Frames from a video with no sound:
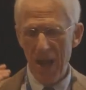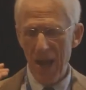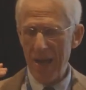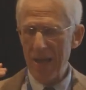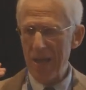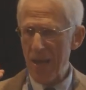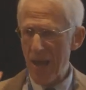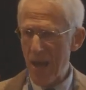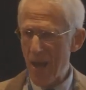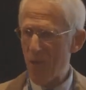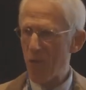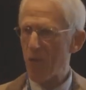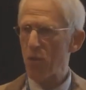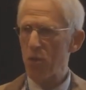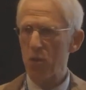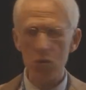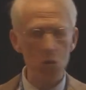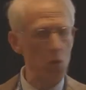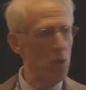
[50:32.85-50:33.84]
I never
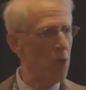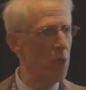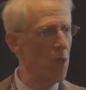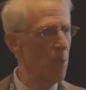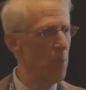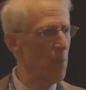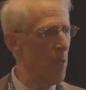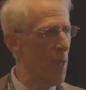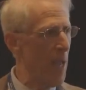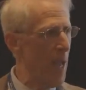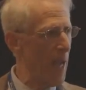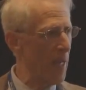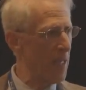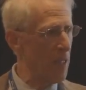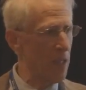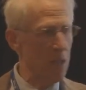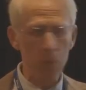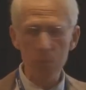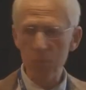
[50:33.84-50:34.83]
saw him
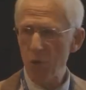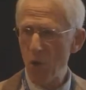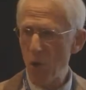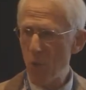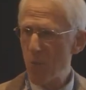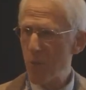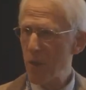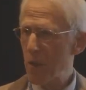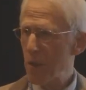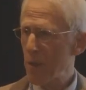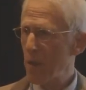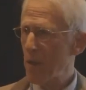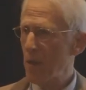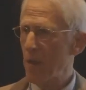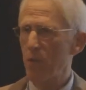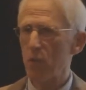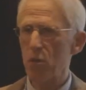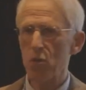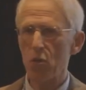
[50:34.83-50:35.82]
act inappropriately,
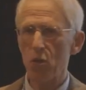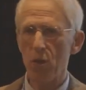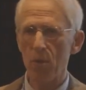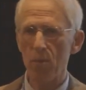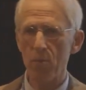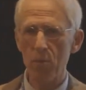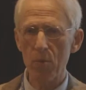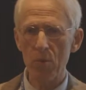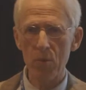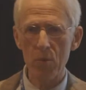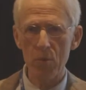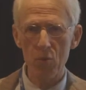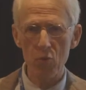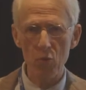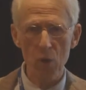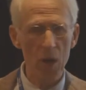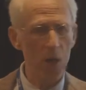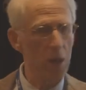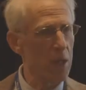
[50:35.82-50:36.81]
never saw him
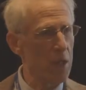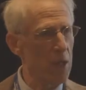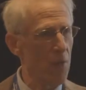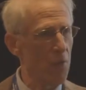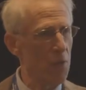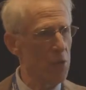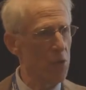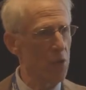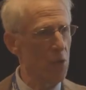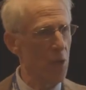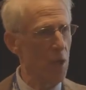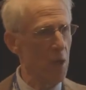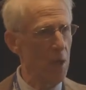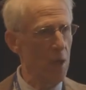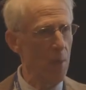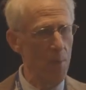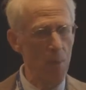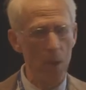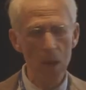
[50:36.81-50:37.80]
drunk, never saw
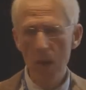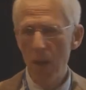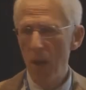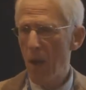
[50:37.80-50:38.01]
him